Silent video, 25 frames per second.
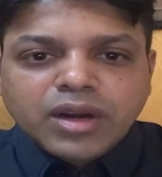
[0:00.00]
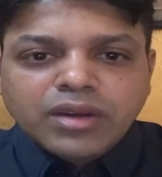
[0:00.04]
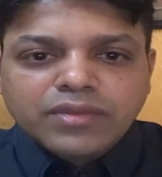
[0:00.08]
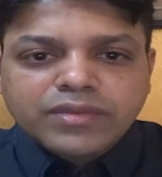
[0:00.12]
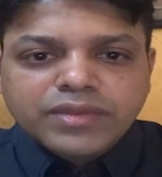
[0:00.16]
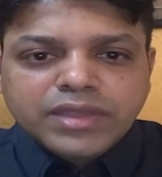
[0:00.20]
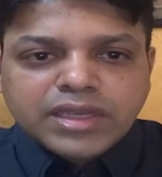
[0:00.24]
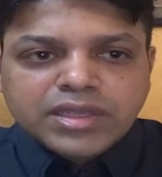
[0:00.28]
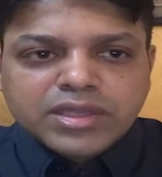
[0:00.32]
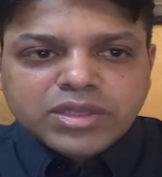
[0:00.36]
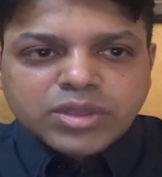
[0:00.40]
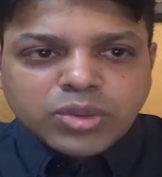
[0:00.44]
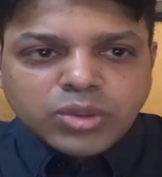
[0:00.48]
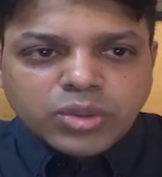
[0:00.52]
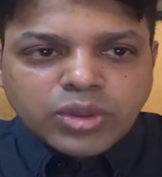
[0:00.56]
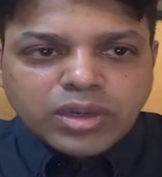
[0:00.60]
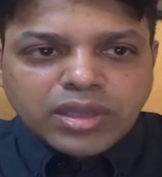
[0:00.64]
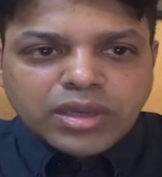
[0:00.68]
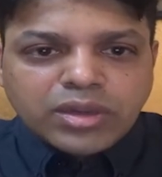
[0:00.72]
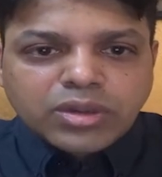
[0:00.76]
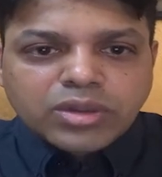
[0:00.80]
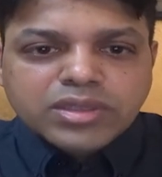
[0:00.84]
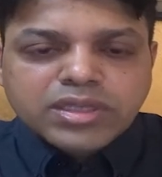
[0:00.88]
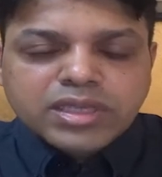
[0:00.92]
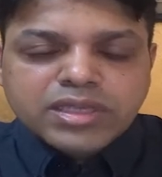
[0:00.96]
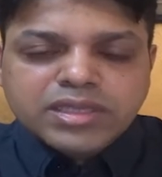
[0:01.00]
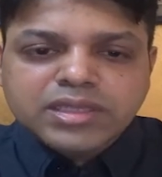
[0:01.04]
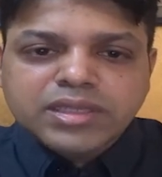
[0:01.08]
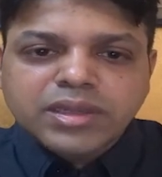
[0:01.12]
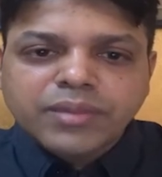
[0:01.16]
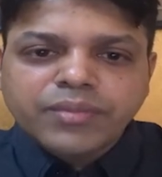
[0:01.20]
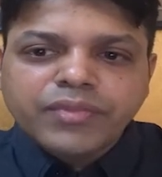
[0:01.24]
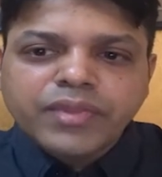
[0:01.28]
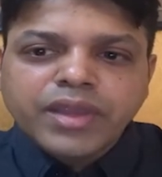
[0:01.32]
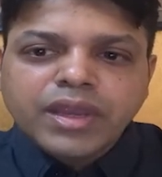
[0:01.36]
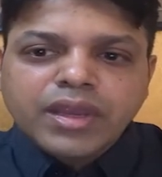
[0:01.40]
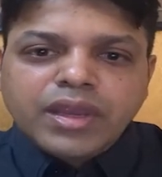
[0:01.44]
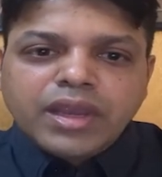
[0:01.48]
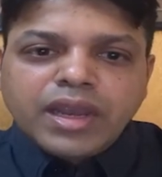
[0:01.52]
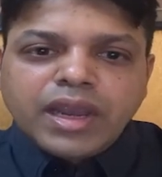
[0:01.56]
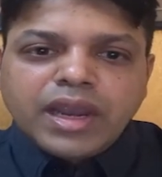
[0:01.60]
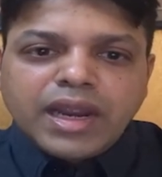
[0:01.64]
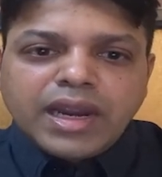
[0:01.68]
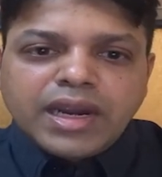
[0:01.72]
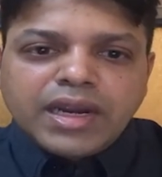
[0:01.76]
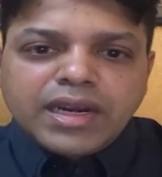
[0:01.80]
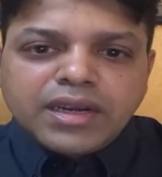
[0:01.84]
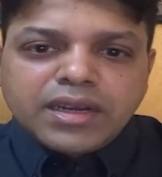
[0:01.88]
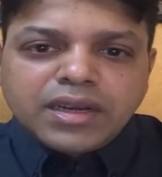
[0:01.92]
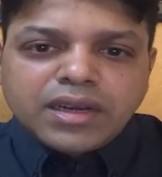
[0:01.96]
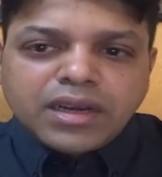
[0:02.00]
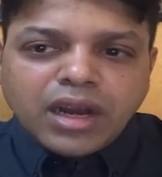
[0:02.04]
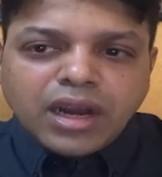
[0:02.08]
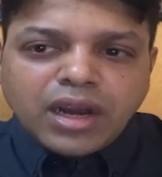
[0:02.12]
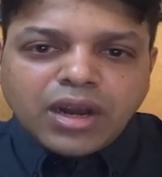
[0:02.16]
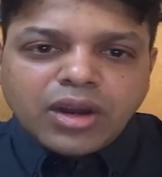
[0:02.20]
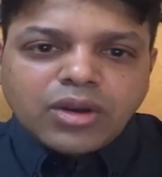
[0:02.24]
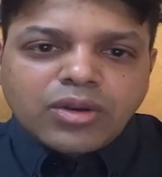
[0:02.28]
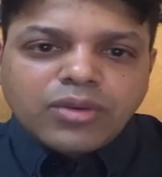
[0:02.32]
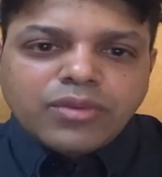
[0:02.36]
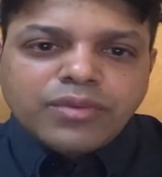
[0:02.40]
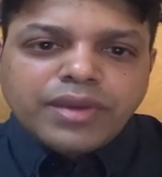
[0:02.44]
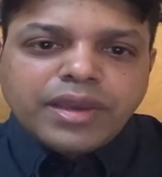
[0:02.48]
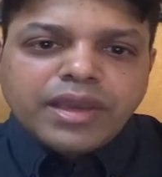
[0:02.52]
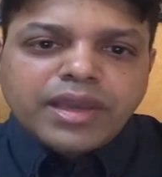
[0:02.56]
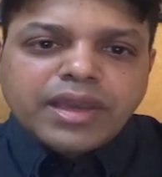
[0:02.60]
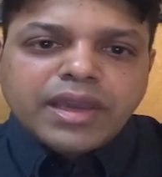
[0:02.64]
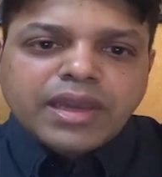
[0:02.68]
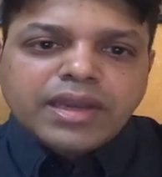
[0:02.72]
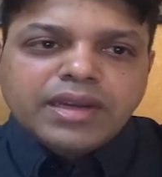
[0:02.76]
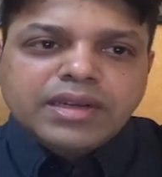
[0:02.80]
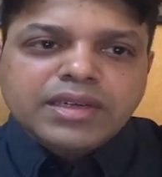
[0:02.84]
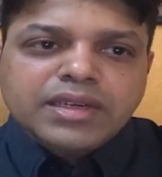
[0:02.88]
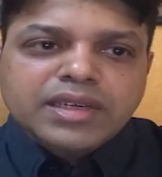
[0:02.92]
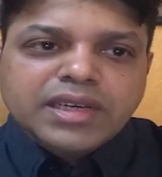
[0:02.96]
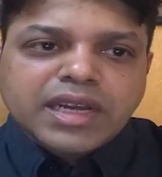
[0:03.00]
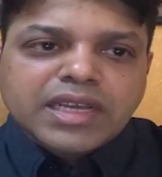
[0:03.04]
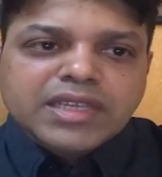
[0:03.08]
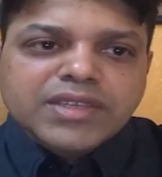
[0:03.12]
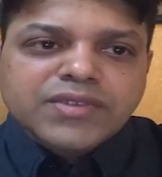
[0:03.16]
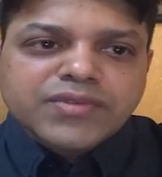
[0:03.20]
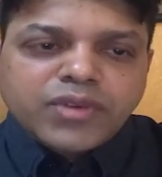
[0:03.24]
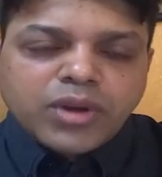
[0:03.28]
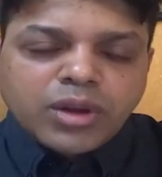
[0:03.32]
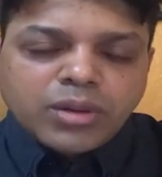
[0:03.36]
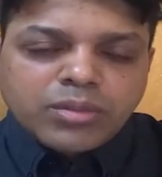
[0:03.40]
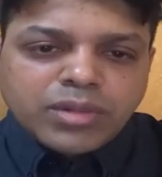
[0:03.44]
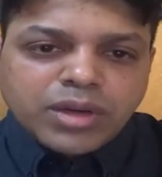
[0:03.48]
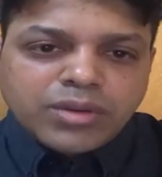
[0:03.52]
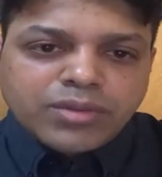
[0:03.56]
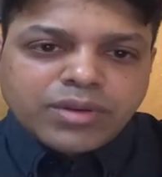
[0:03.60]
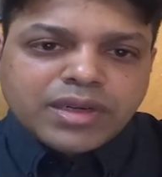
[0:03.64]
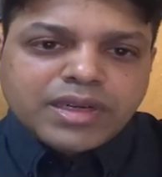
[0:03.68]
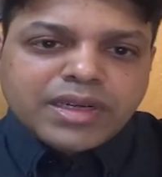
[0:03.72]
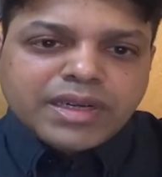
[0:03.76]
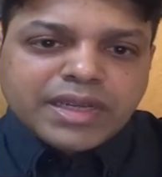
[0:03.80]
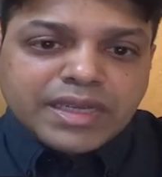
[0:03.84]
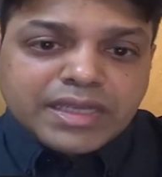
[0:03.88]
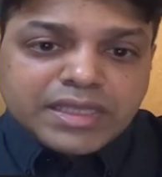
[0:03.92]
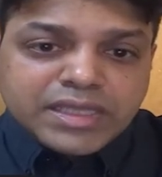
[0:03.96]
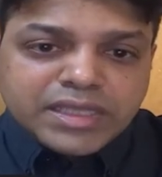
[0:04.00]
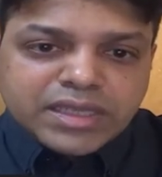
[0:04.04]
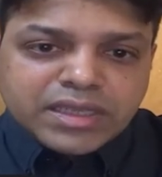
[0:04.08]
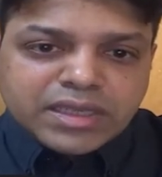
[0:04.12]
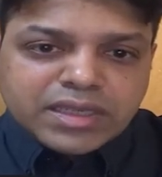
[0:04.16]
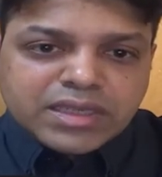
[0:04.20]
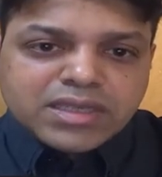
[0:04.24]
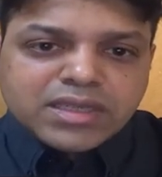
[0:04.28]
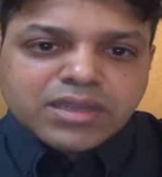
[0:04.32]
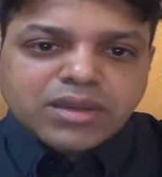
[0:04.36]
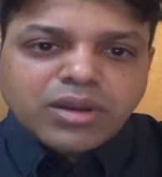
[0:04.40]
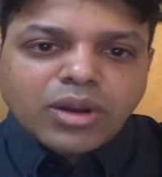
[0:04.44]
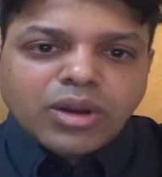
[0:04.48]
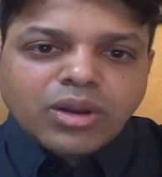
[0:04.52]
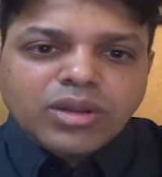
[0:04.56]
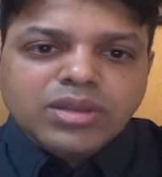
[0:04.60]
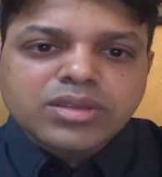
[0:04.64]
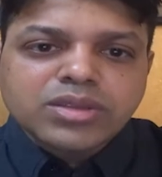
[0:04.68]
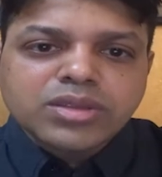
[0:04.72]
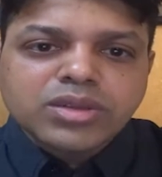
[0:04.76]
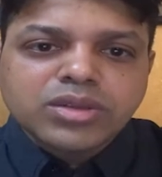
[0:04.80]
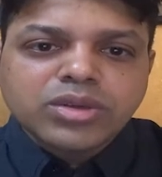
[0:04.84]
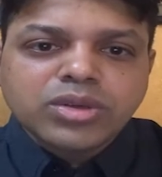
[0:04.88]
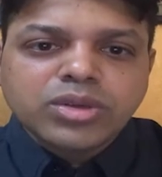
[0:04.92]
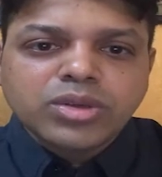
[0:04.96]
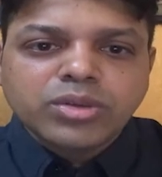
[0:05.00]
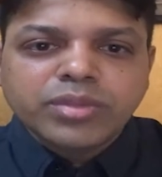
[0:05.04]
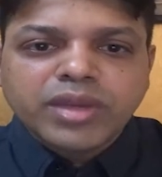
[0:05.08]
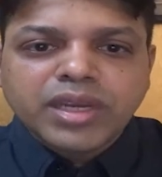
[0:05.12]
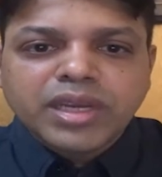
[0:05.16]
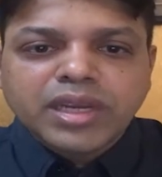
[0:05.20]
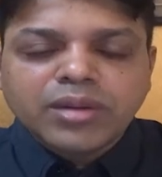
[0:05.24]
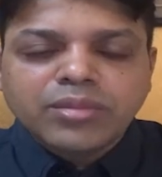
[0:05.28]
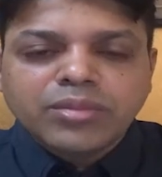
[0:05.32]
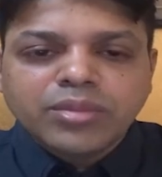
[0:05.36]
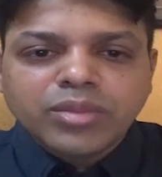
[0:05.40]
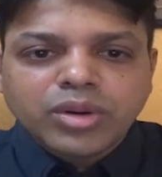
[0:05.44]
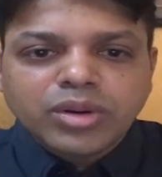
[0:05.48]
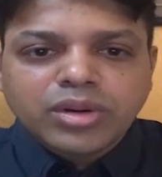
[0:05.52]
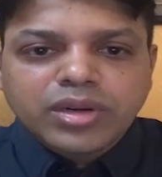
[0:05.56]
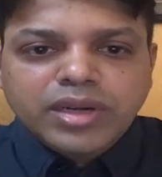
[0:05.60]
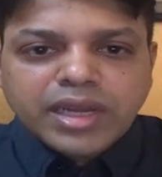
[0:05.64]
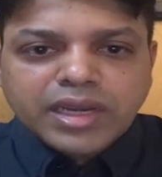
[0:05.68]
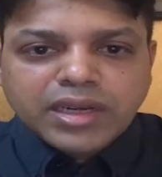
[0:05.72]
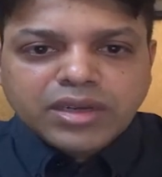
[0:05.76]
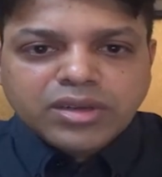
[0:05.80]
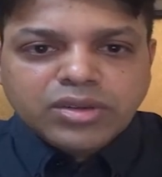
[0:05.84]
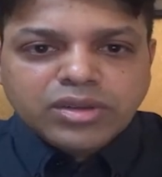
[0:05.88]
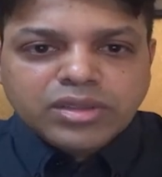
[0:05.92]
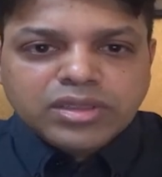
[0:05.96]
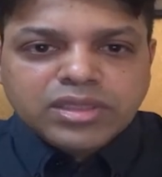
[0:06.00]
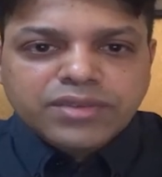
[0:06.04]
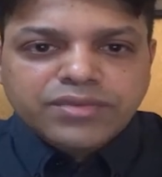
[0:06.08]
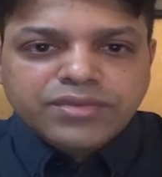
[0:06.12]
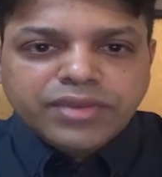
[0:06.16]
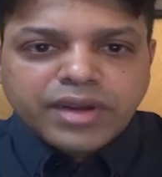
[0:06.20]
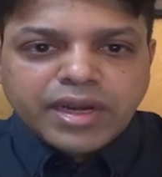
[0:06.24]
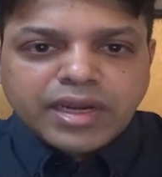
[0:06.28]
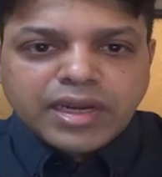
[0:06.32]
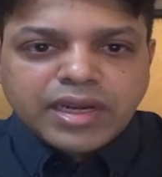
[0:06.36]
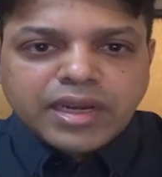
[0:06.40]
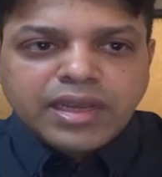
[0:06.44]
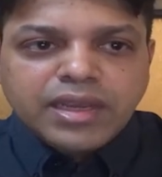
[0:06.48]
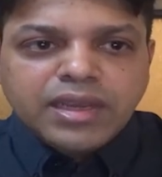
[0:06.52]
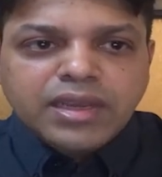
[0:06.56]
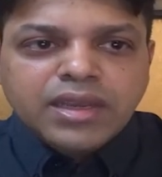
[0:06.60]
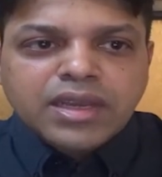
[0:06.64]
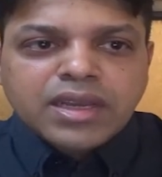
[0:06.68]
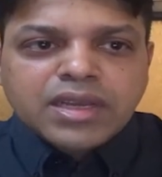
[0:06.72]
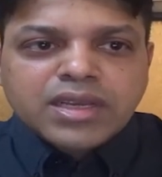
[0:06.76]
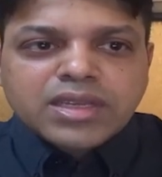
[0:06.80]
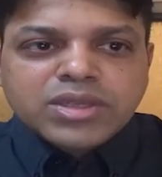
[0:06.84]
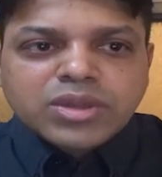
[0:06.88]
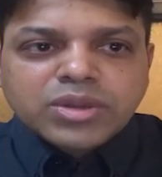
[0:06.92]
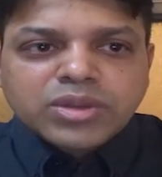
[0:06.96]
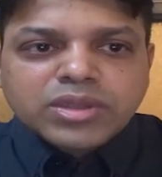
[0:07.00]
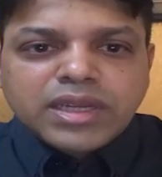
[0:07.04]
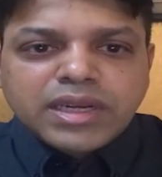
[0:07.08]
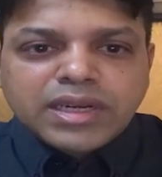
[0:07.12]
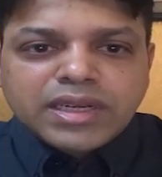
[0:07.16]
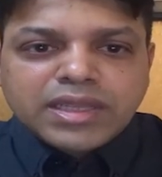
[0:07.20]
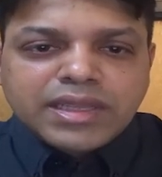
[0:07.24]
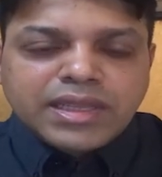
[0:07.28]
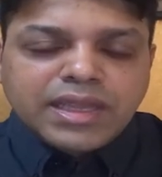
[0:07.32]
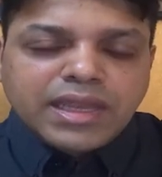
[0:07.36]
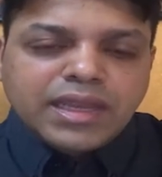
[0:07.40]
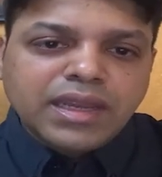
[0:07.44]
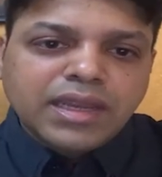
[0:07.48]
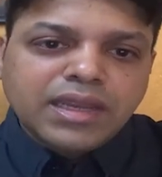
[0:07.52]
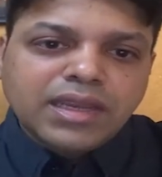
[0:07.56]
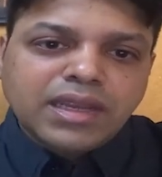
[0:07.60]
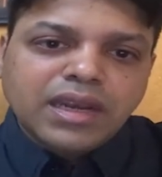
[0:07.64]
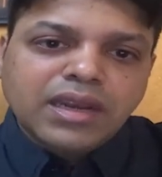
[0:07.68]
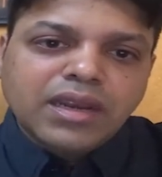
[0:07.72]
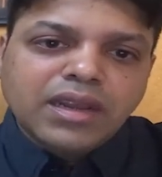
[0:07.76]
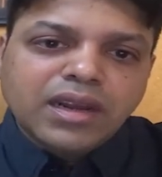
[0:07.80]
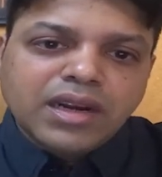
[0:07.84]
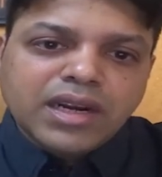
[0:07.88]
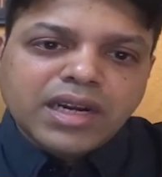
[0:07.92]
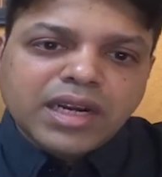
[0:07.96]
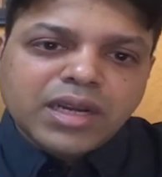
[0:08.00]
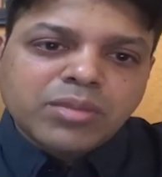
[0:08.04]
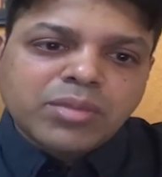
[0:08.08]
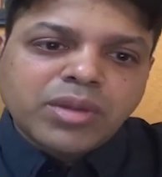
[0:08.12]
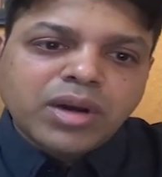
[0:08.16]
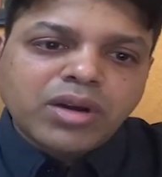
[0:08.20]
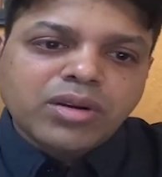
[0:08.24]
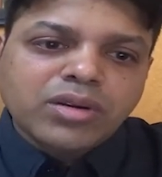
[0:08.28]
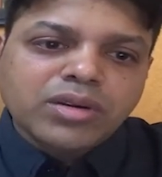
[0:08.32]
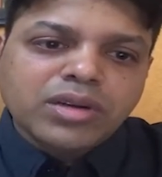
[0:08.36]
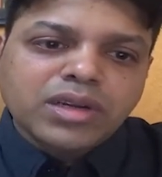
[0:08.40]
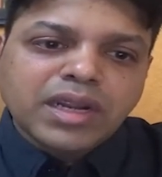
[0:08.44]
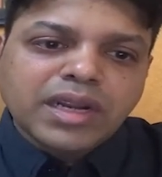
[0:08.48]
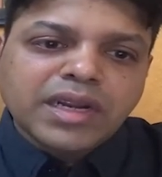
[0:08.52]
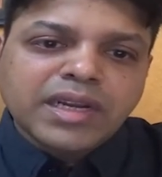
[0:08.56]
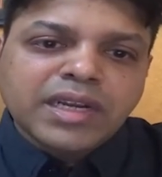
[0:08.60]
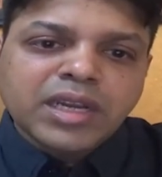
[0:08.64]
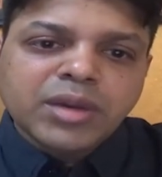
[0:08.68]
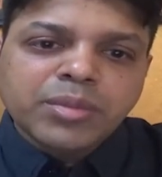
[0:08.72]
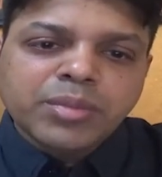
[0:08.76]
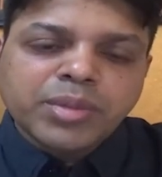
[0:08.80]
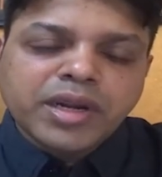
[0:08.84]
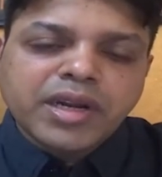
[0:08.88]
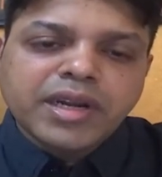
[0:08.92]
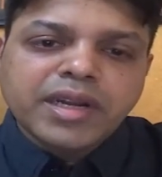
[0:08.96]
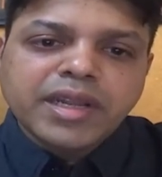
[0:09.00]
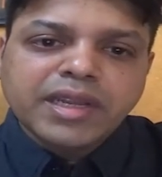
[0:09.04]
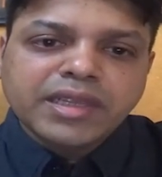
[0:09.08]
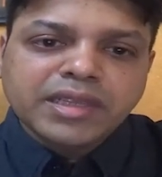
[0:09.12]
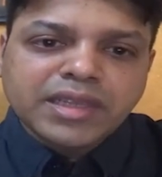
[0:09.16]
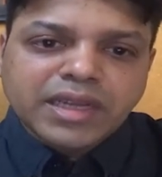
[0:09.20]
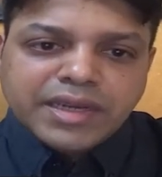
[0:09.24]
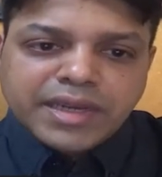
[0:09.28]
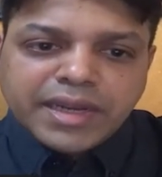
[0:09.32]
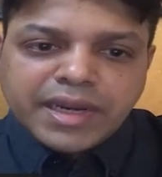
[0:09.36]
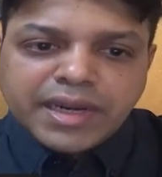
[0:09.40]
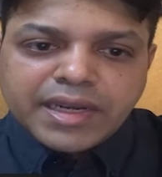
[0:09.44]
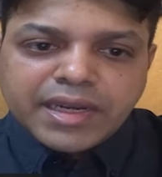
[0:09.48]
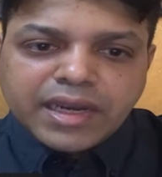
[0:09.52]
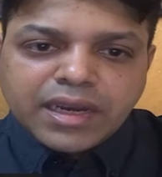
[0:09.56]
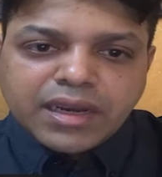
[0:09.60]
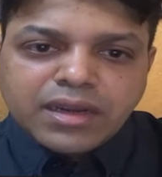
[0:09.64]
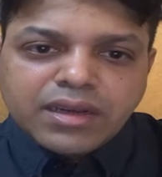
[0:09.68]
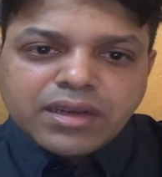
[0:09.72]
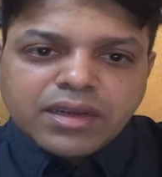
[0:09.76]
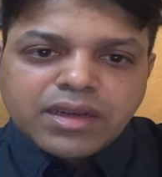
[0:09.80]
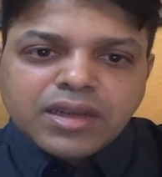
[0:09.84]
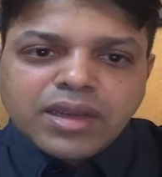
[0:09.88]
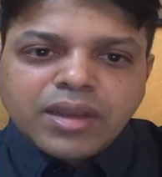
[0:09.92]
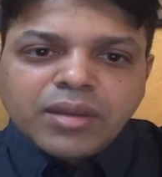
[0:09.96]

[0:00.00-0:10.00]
of the school ecosystem and uh, how we can transform our teachers also to become more technology friendly so that they learn about interpreting the data